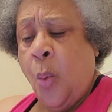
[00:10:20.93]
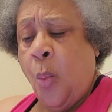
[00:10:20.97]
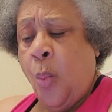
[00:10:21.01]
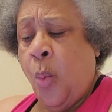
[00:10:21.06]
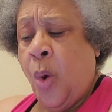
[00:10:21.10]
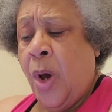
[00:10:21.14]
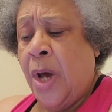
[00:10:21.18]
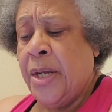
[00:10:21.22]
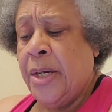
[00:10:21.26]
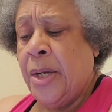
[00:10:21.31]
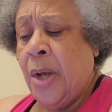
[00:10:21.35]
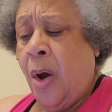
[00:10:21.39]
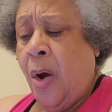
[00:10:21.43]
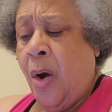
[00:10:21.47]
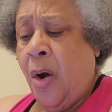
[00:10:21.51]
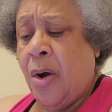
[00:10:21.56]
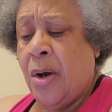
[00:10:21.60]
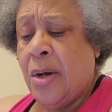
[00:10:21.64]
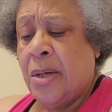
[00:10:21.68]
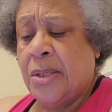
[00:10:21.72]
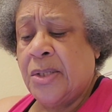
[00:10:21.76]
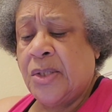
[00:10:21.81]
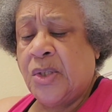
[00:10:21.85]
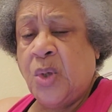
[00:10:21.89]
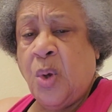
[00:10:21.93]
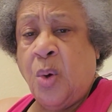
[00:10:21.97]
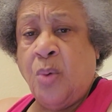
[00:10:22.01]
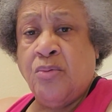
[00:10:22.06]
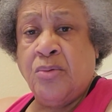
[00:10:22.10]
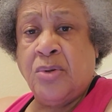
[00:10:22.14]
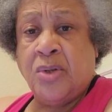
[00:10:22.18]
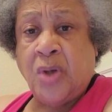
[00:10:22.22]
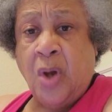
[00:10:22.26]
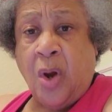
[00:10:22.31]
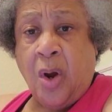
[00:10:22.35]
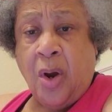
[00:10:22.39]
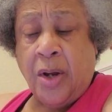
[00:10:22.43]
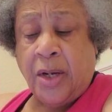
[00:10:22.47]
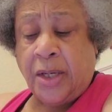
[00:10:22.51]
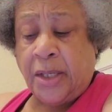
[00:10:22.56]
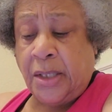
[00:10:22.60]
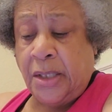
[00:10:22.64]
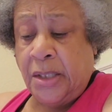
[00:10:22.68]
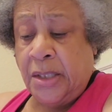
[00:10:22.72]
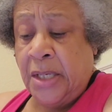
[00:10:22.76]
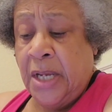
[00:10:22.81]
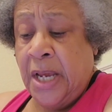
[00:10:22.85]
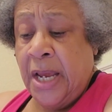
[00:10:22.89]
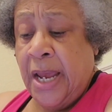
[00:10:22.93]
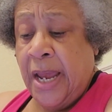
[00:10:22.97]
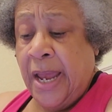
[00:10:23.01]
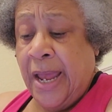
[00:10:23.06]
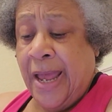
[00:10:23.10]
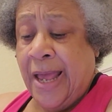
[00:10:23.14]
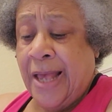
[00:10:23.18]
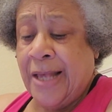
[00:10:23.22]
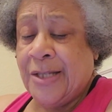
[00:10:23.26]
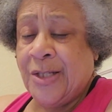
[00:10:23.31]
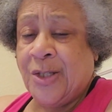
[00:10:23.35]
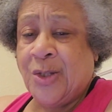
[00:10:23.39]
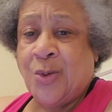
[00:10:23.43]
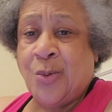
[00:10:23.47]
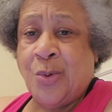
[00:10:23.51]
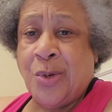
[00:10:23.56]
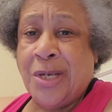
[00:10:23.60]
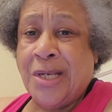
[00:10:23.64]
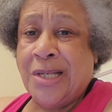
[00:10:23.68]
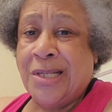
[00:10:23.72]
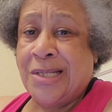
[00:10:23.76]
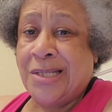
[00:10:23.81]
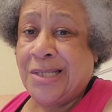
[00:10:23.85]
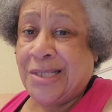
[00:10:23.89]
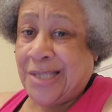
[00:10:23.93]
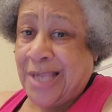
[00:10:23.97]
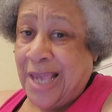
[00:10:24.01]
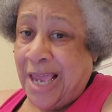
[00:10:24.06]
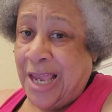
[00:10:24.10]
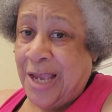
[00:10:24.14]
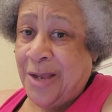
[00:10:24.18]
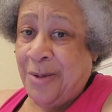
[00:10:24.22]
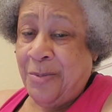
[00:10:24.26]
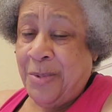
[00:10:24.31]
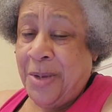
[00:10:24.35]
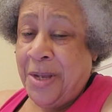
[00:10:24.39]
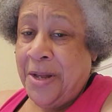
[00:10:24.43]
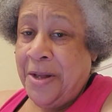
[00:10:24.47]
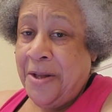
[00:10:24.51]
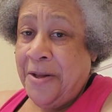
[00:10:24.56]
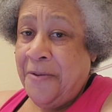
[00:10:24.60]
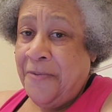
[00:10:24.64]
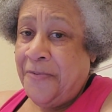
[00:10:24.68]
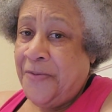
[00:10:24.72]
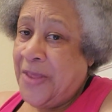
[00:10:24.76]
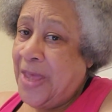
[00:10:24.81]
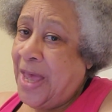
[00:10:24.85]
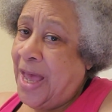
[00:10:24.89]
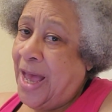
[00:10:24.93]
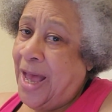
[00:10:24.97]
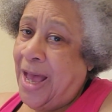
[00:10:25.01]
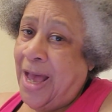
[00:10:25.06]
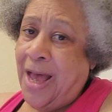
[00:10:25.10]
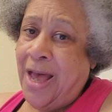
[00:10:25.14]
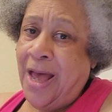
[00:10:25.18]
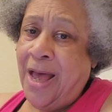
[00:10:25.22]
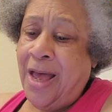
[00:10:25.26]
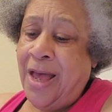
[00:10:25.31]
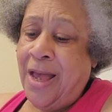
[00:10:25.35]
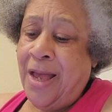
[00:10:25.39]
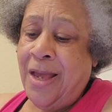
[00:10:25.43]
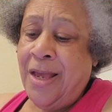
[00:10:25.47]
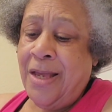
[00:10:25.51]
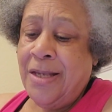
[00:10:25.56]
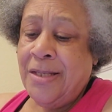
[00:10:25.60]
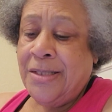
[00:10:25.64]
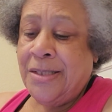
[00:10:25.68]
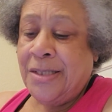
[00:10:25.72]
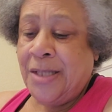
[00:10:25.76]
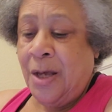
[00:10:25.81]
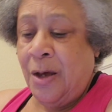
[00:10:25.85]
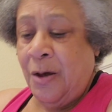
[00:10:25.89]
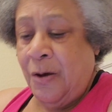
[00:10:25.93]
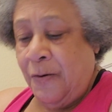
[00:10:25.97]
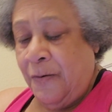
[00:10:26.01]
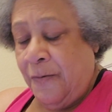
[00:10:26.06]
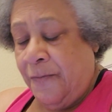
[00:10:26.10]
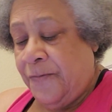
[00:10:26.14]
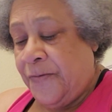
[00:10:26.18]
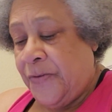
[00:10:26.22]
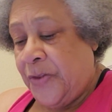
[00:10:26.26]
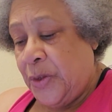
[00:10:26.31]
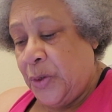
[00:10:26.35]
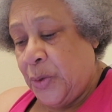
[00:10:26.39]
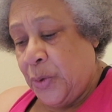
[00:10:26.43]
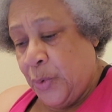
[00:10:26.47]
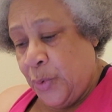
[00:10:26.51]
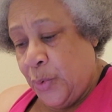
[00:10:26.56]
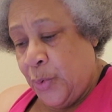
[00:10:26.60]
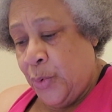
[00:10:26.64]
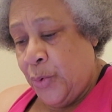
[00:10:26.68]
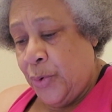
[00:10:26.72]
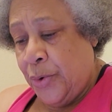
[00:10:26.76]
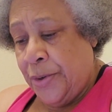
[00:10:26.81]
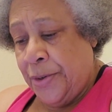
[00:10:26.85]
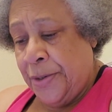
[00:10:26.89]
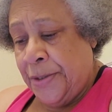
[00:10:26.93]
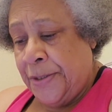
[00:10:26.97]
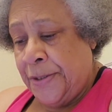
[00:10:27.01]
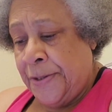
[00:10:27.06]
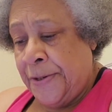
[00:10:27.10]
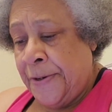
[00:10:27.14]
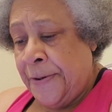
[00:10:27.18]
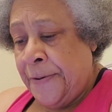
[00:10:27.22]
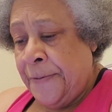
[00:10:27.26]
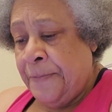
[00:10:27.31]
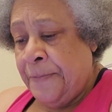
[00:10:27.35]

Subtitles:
one heart so darkened as to escape the eyes of the Lord.